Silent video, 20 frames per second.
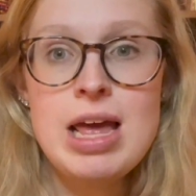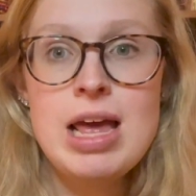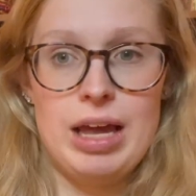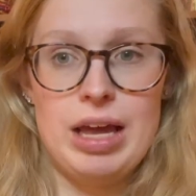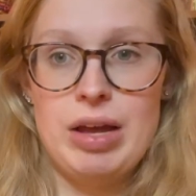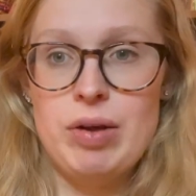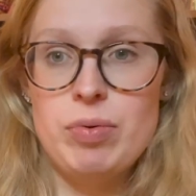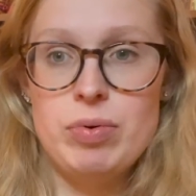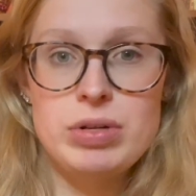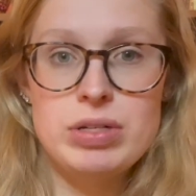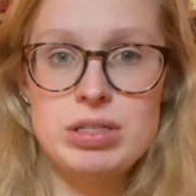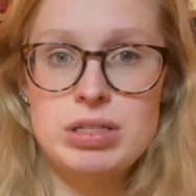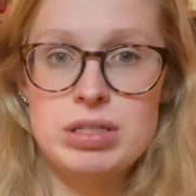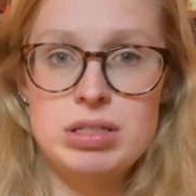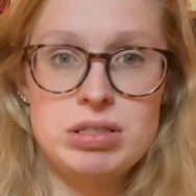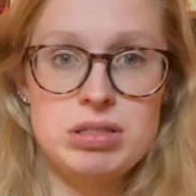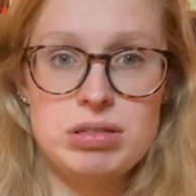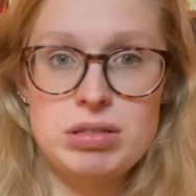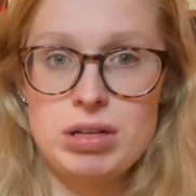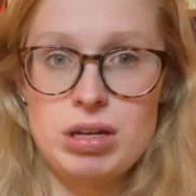It
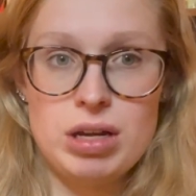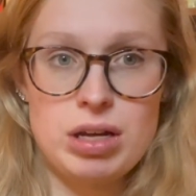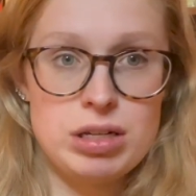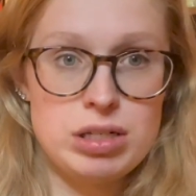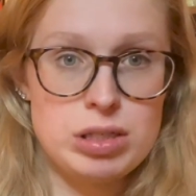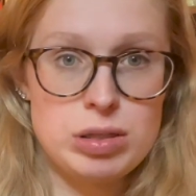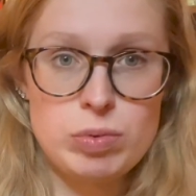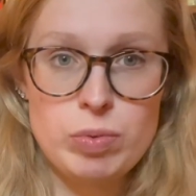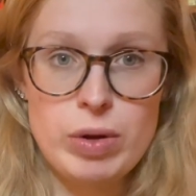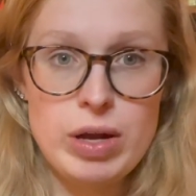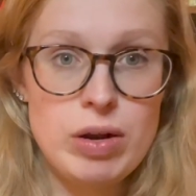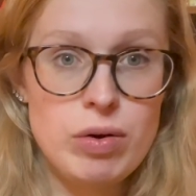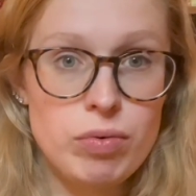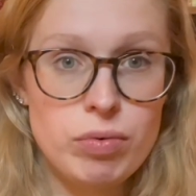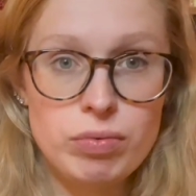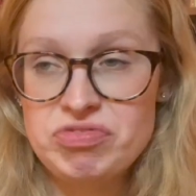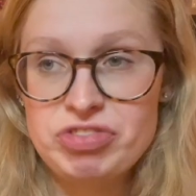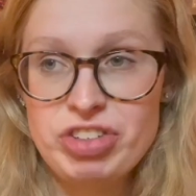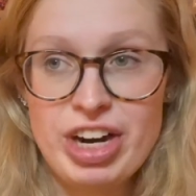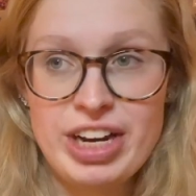was a
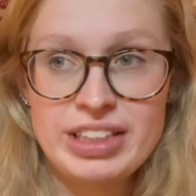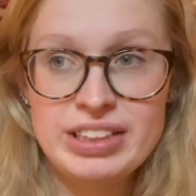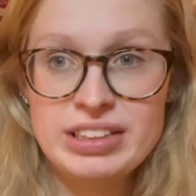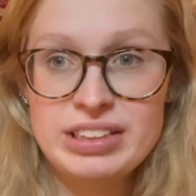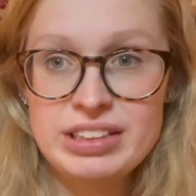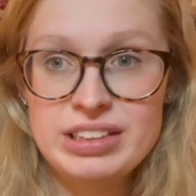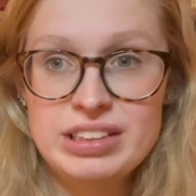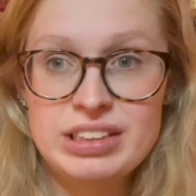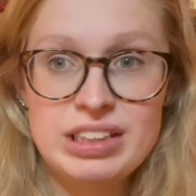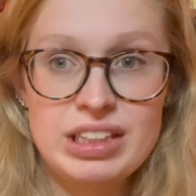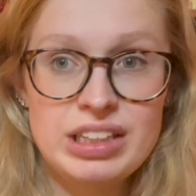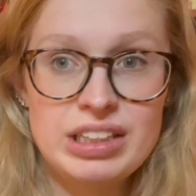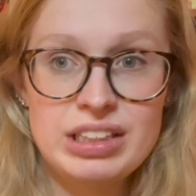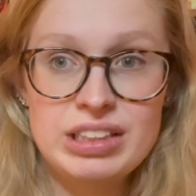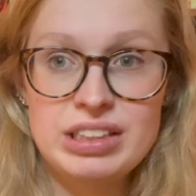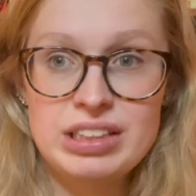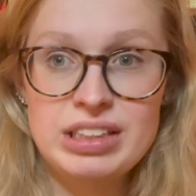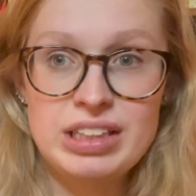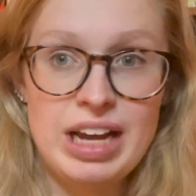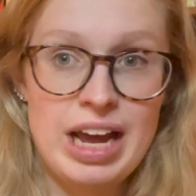sweet friends
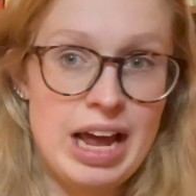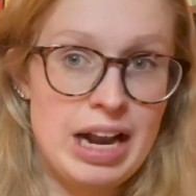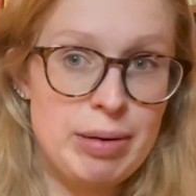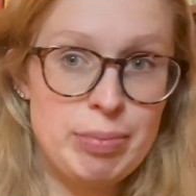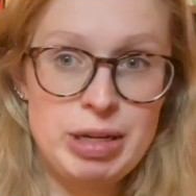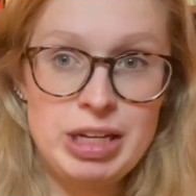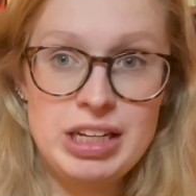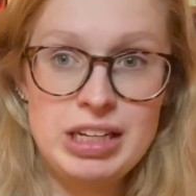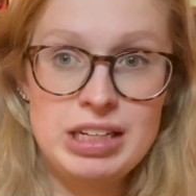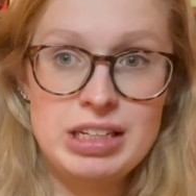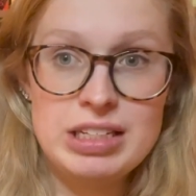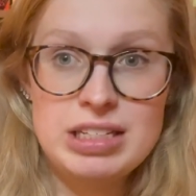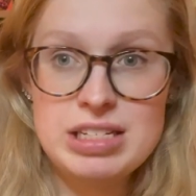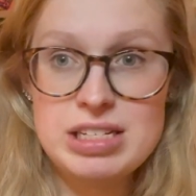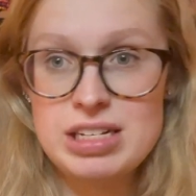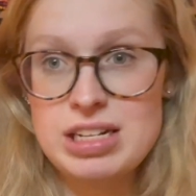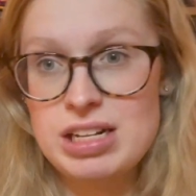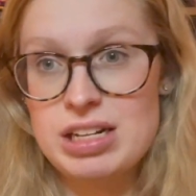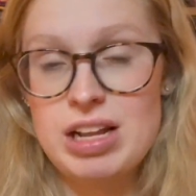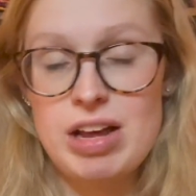to enemies
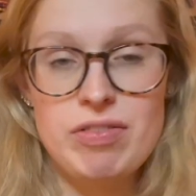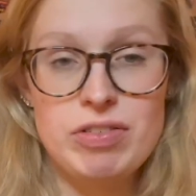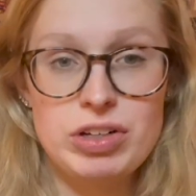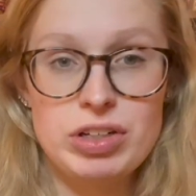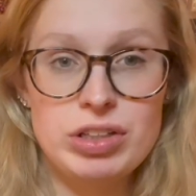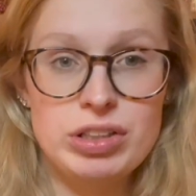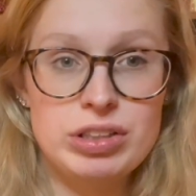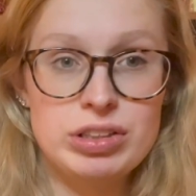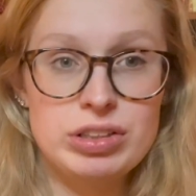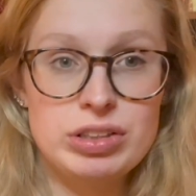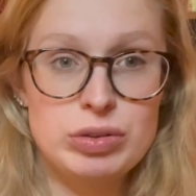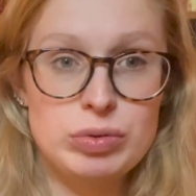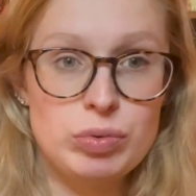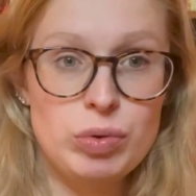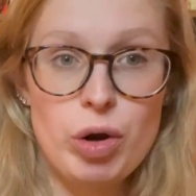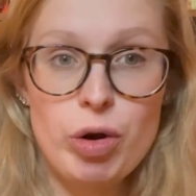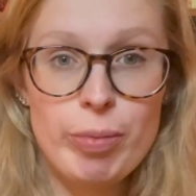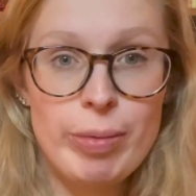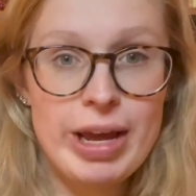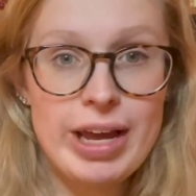to lovers
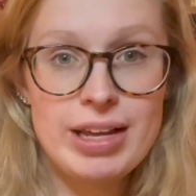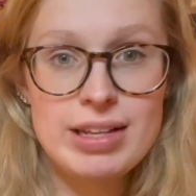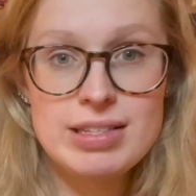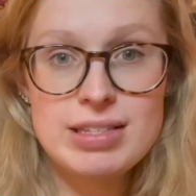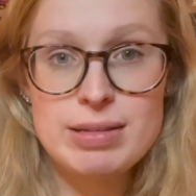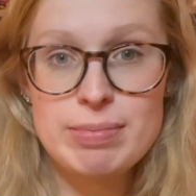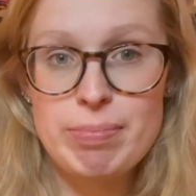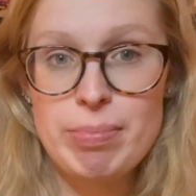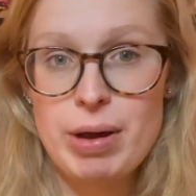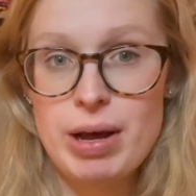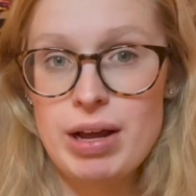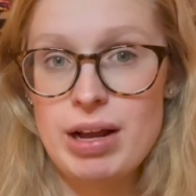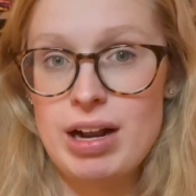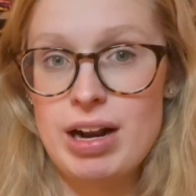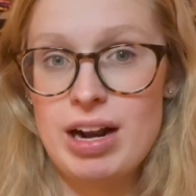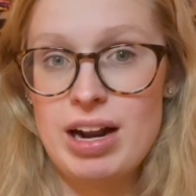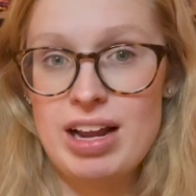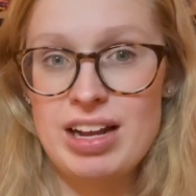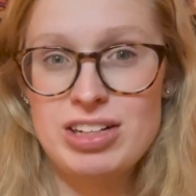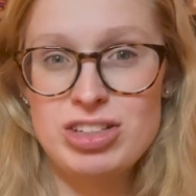romance, but
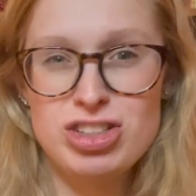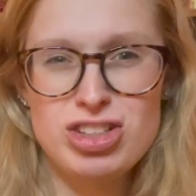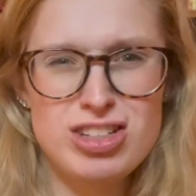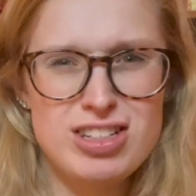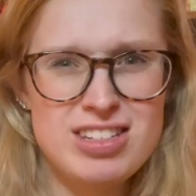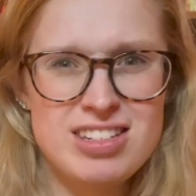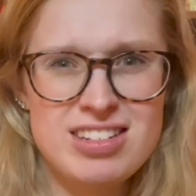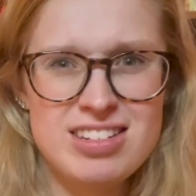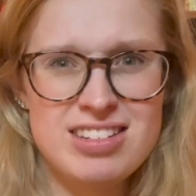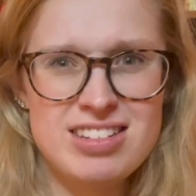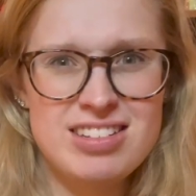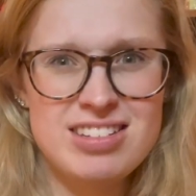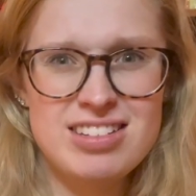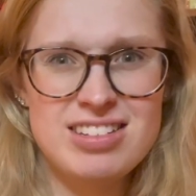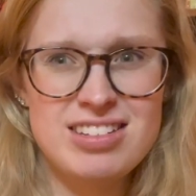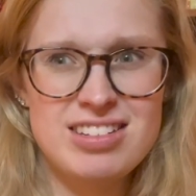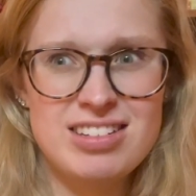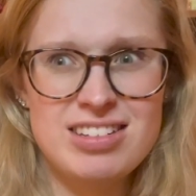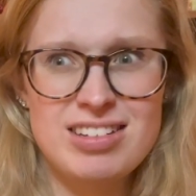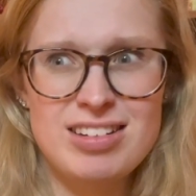it just
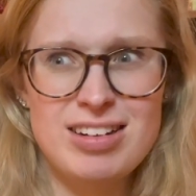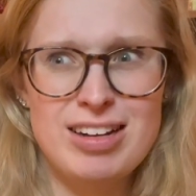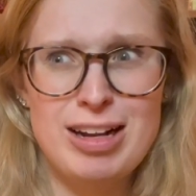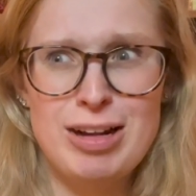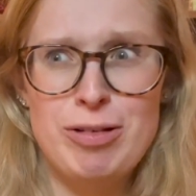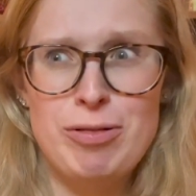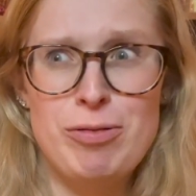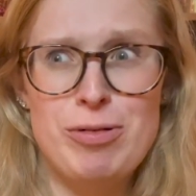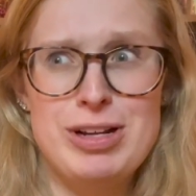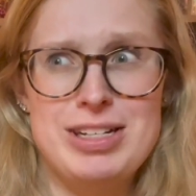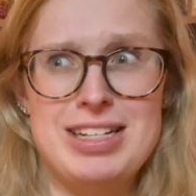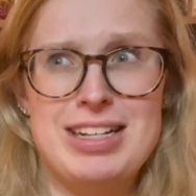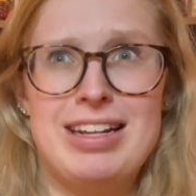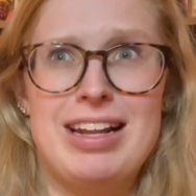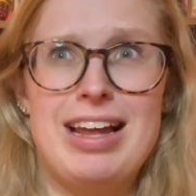wasn't